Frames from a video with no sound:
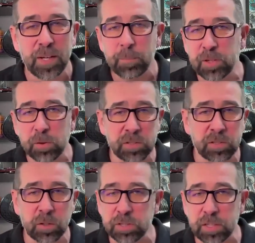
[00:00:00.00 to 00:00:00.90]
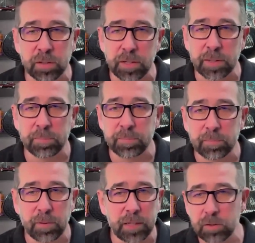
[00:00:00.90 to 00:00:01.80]
But there is no CRM,
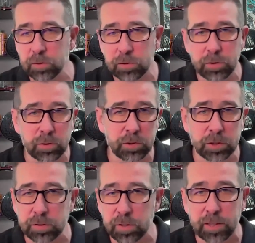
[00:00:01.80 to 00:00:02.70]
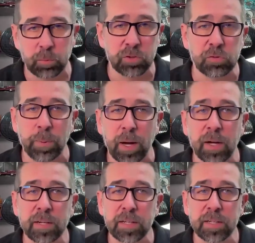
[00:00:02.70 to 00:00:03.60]
right? You're just like
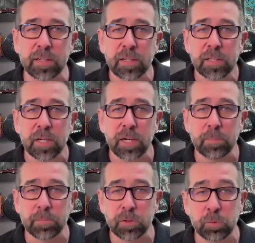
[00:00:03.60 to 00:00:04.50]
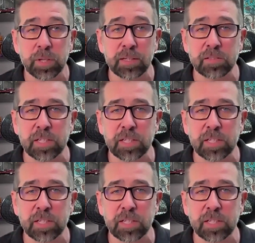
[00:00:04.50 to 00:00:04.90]
responding to things.